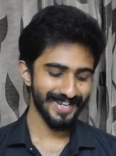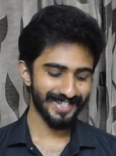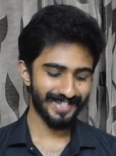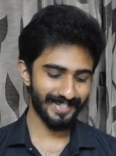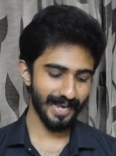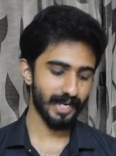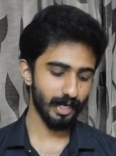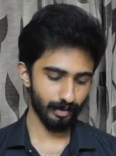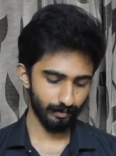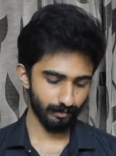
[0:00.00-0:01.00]

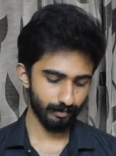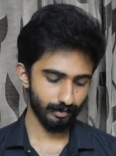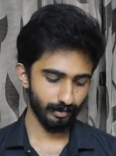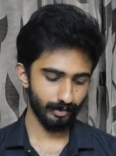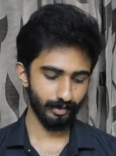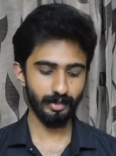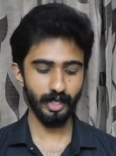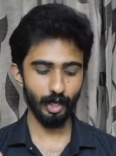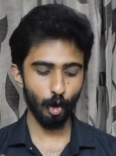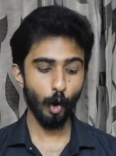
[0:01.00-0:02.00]
Second,
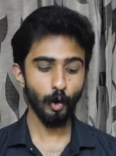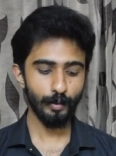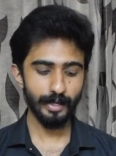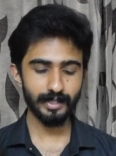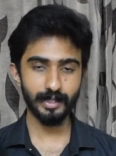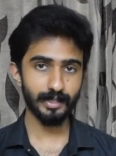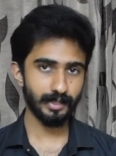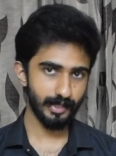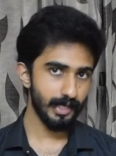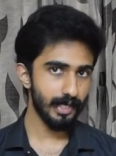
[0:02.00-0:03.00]
they always
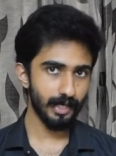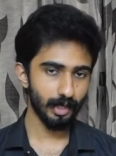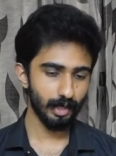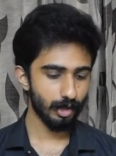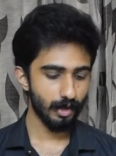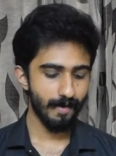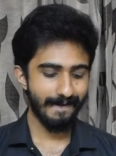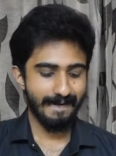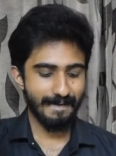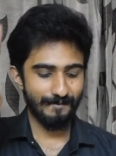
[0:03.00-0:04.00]
seek
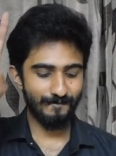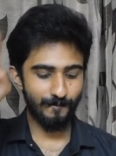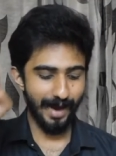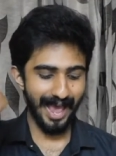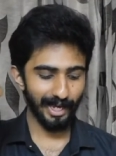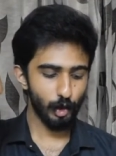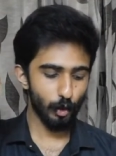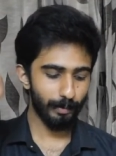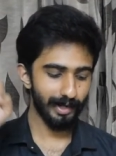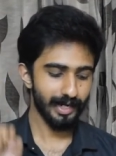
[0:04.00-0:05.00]

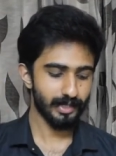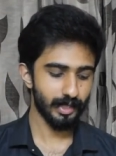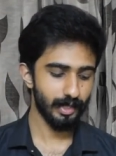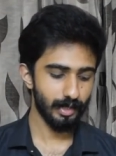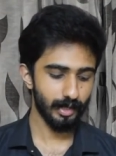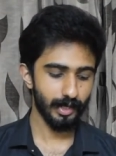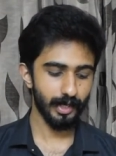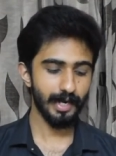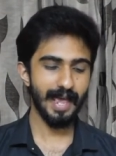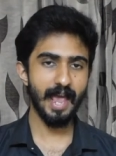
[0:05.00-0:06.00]
valuable lesson
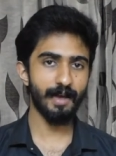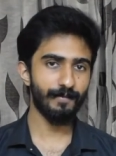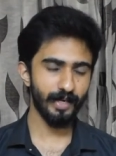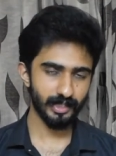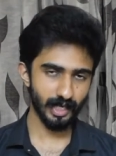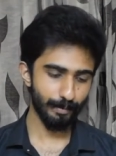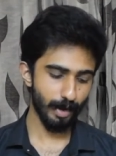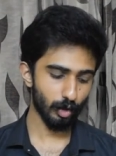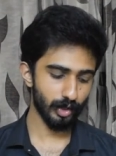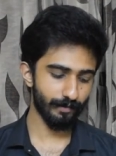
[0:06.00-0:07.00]
in every
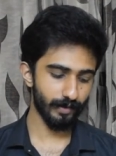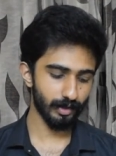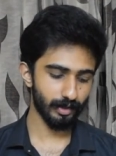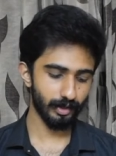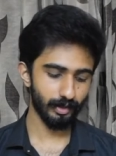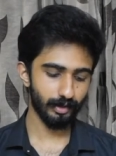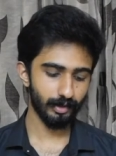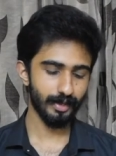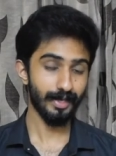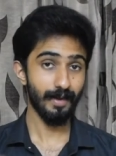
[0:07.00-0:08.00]
setback or difficulty.
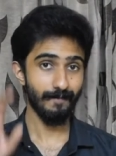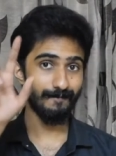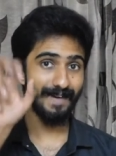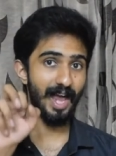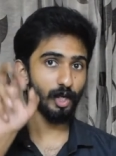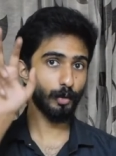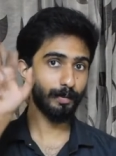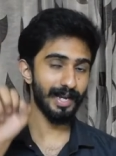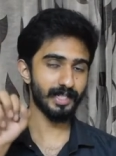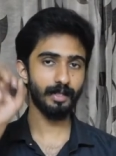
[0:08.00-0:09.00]

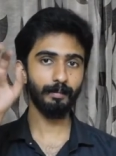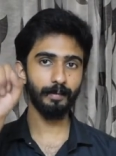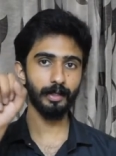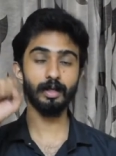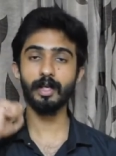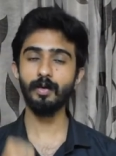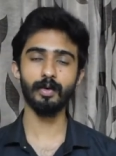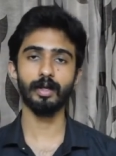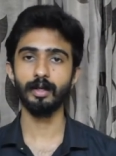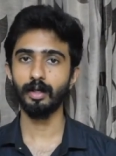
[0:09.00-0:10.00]
Valuable lesson being a
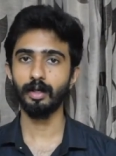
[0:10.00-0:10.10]
keyword.